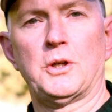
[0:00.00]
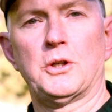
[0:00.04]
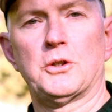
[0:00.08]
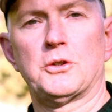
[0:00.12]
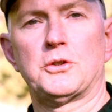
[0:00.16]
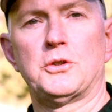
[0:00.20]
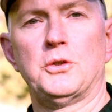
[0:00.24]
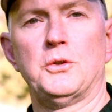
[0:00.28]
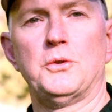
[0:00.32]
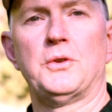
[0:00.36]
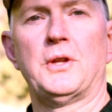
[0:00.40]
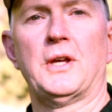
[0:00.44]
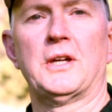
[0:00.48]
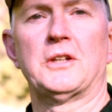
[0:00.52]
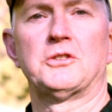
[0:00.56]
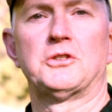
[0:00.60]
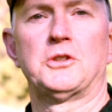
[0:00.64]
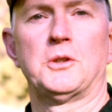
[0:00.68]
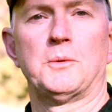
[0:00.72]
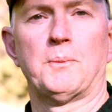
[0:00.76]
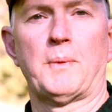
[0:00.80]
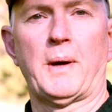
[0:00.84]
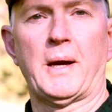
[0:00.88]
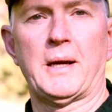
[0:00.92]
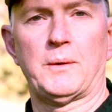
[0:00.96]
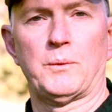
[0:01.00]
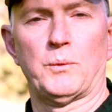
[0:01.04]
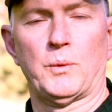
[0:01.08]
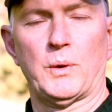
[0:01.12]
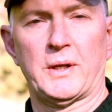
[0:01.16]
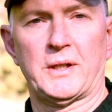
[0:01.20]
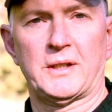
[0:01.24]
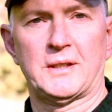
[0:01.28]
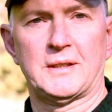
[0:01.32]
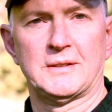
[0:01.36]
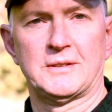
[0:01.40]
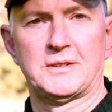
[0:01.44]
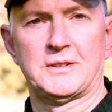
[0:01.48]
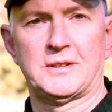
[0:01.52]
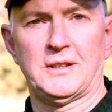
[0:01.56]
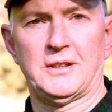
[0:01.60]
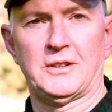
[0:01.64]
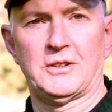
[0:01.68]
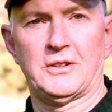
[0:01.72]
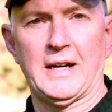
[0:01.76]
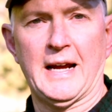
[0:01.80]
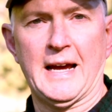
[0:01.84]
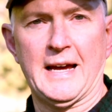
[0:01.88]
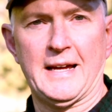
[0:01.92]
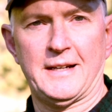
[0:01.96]
here are two things you might want to
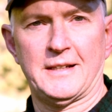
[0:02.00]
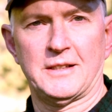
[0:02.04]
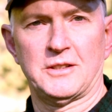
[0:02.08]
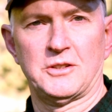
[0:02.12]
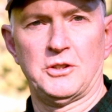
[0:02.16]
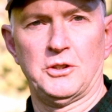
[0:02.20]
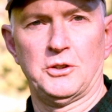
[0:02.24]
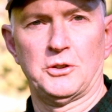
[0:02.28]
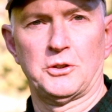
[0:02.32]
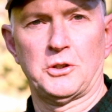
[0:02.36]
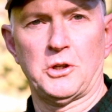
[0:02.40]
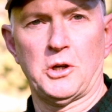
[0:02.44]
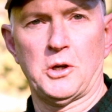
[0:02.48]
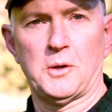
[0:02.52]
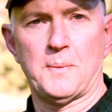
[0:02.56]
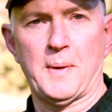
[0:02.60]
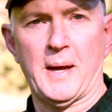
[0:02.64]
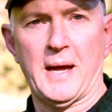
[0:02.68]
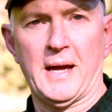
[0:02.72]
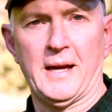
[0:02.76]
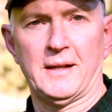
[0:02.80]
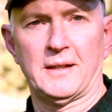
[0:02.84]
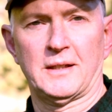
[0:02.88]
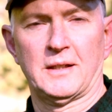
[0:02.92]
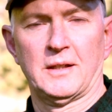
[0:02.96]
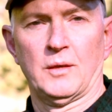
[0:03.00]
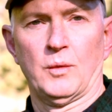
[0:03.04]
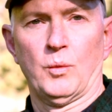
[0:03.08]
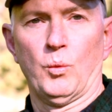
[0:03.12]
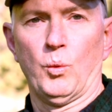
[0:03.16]
consider adding to your go bag.